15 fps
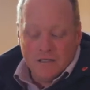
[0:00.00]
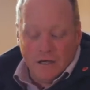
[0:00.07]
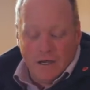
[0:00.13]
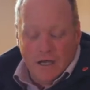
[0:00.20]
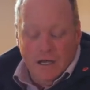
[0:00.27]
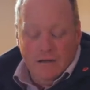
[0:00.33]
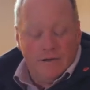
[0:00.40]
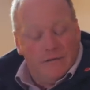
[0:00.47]

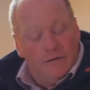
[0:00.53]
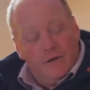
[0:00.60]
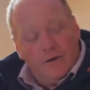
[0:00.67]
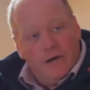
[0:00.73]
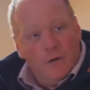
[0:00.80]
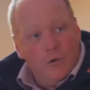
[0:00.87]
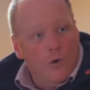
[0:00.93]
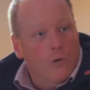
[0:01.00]
So even if
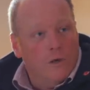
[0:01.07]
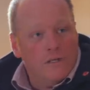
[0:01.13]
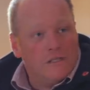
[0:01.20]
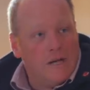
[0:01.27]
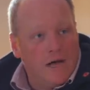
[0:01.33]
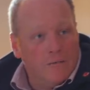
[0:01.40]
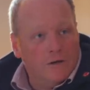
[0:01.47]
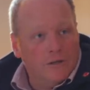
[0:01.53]
you're in a walk one
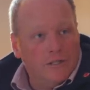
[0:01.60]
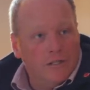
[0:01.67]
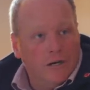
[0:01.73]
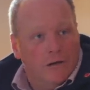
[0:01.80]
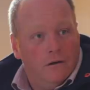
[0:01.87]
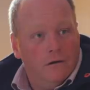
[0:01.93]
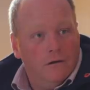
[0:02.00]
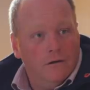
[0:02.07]
stand one
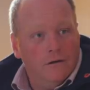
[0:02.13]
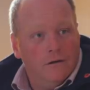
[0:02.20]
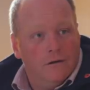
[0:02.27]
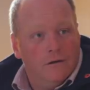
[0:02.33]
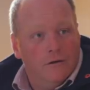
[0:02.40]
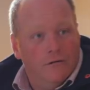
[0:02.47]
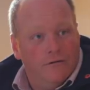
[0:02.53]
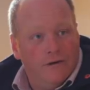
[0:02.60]
shoot,
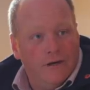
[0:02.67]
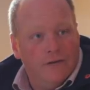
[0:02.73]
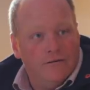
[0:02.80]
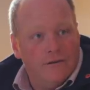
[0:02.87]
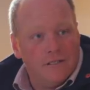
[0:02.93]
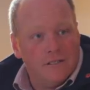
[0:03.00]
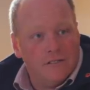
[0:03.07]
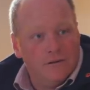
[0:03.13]
you're
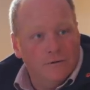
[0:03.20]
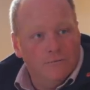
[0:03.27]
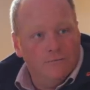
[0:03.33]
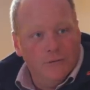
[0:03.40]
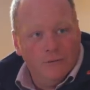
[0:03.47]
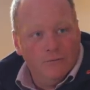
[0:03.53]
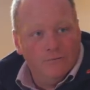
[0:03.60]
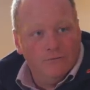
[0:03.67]
feeding pheasants, you're,
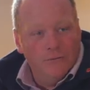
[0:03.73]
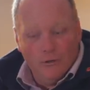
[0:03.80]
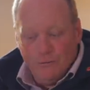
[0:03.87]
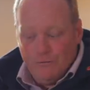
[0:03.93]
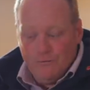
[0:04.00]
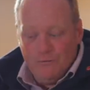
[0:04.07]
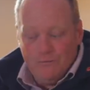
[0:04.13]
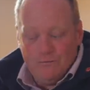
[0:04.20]
you're,
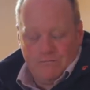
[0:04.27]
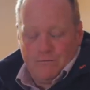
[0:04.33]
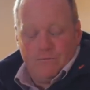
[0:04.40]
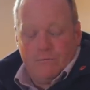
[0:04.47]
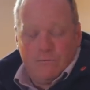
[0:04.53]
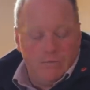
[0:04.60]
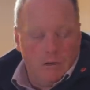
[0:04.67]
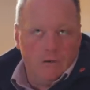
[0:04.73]
you're
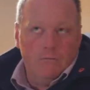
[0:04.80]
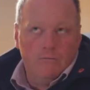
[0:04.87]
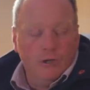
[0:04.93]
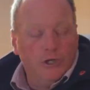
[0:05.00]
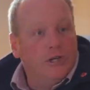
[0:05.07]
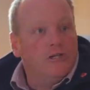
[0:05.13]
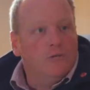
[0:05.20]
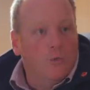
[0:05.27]

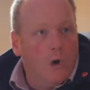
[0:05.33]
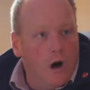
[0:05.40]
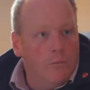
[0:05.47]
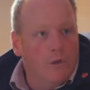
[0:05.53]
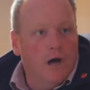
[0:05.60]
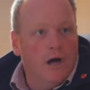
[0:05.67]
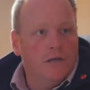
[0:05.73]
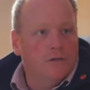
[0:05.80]
producing
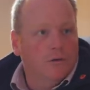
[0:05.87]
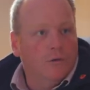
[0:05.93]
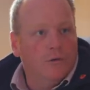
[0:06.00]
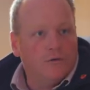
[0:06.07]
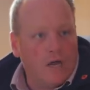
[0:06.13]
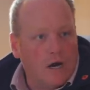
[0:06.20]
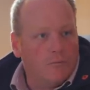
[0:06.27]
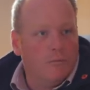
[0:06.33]
wild birds
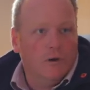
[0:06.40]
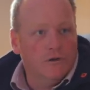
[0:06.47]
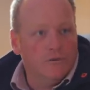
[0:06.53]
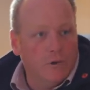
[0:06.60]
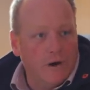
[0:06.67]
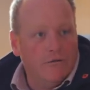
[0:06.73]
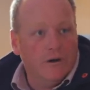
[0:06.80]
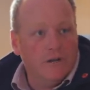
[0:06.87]
or duck
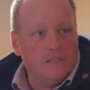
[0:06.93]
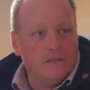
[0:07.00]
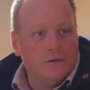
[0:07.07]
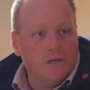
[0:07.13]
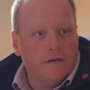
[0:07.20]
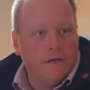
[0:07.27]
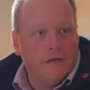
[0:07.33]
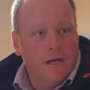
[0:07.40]
ponds, whatever it is
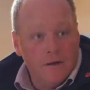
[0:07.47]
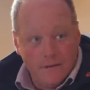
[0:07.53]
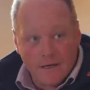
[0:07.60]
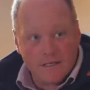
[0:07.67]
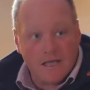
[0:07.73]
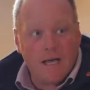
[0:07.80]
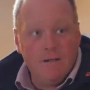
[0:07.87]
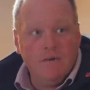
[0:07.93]
you're doing.
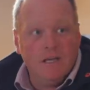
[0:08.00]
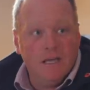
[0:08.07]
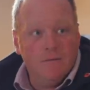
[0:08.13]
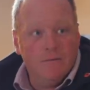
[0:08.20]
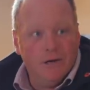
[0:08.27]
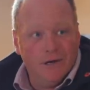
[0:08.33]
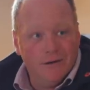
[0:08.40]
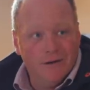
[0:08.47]
That's
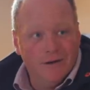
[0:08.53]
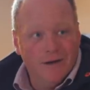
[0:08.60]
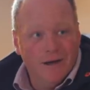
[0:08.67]
gamekeeping.